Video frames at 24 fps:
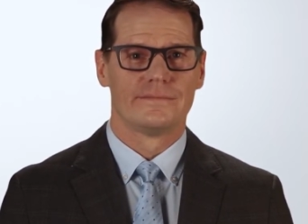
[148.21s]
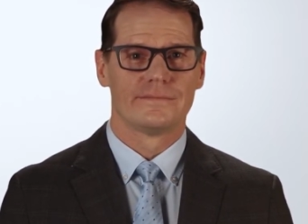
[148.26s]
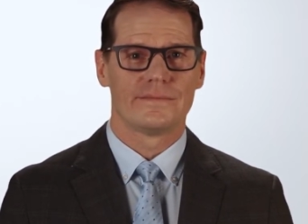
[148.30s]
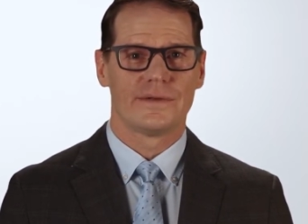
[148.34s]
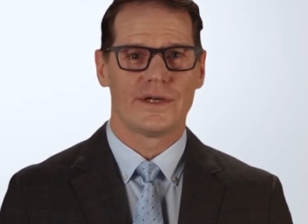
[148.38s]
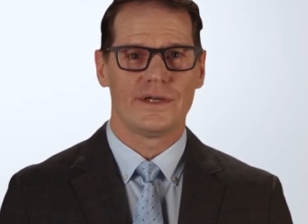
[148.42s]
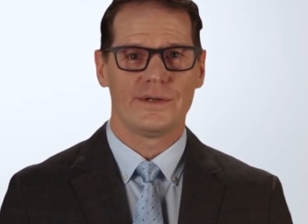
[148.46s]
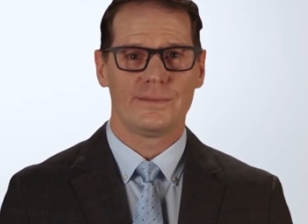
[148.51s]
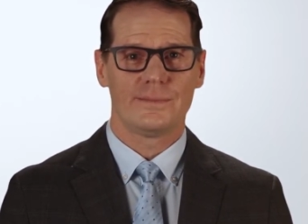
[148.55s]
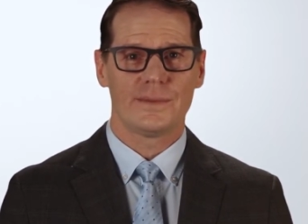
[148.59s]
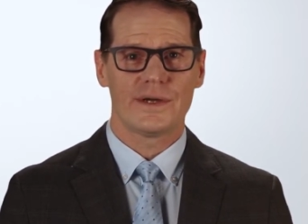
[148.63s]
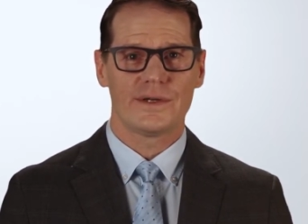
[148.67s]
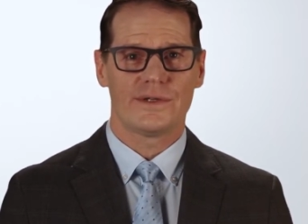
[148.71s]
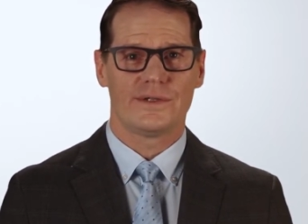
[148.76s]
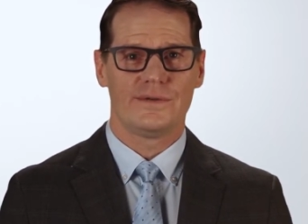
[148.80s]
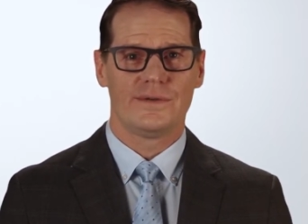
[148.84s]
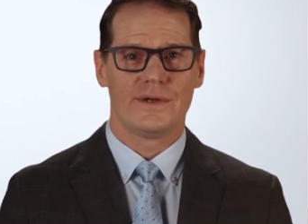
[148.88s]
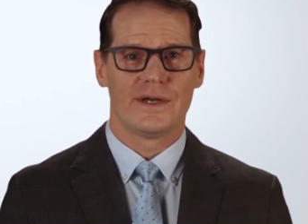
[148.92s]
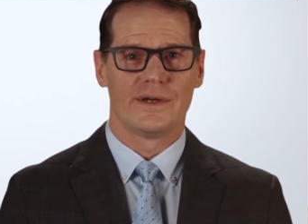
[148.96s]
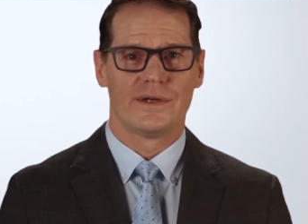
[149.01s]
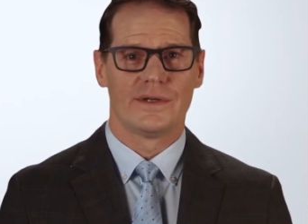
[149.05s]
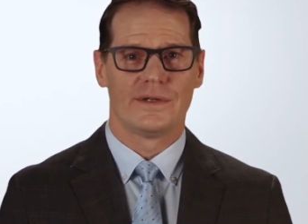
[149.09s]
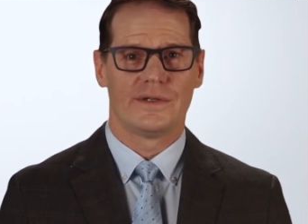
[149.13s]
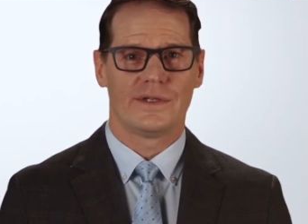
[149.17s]
expense
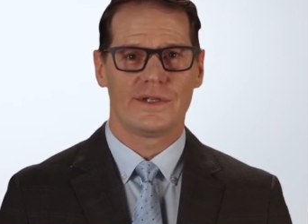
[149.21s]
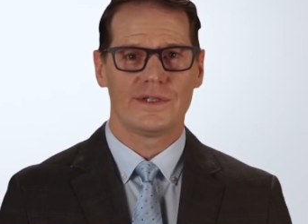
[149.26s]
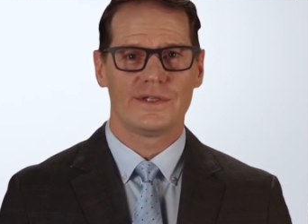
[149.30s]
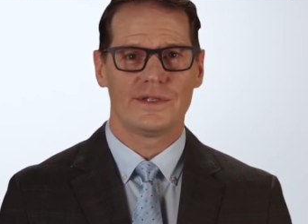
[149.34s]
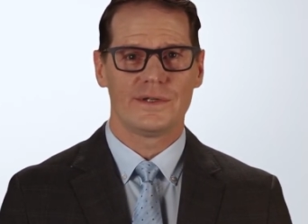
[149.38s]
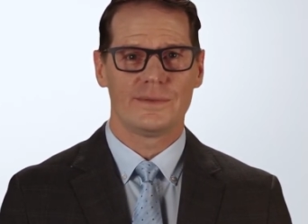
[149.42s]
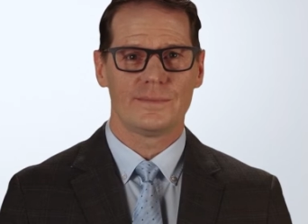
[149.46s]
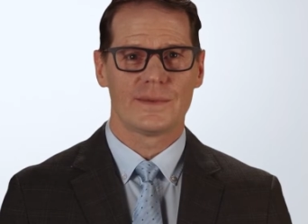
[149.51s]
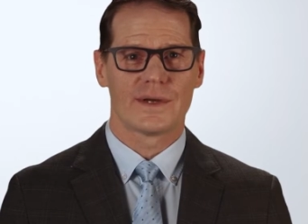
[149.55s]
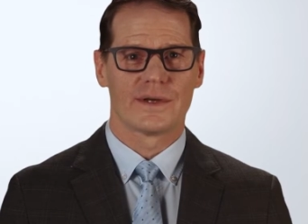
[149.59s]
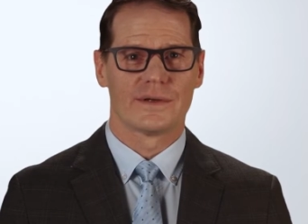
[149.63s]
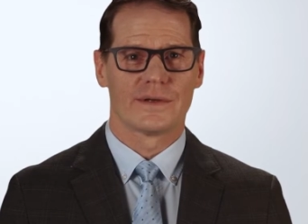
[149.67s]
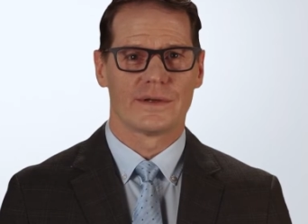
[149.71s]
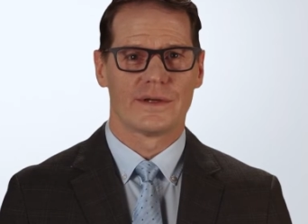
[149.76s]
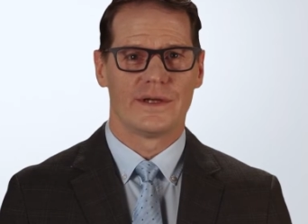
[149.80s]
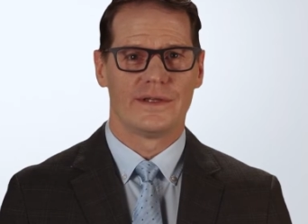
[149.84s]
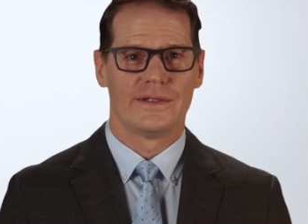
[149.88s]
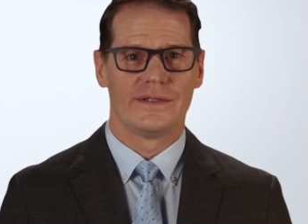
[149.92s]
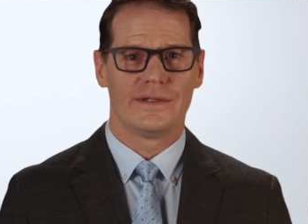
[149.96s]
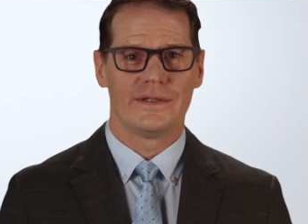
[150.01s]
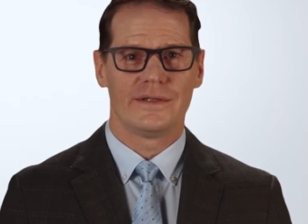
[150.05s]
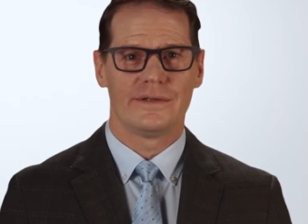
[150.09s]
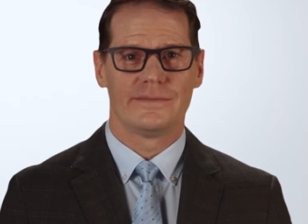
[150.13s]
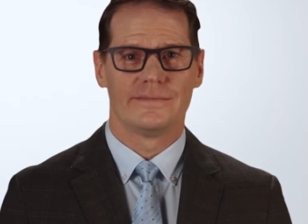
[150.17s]
recognition by the
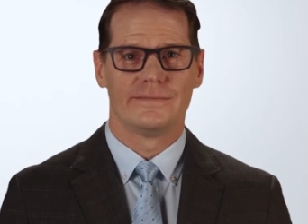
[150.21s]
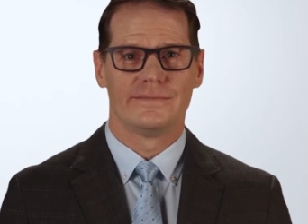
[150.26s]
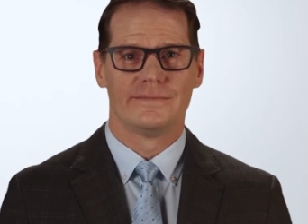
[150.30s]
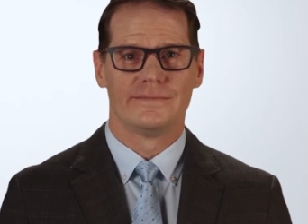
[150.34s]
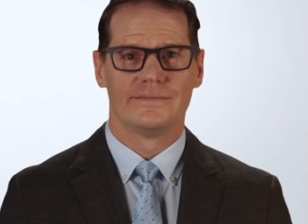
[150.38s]
lessee,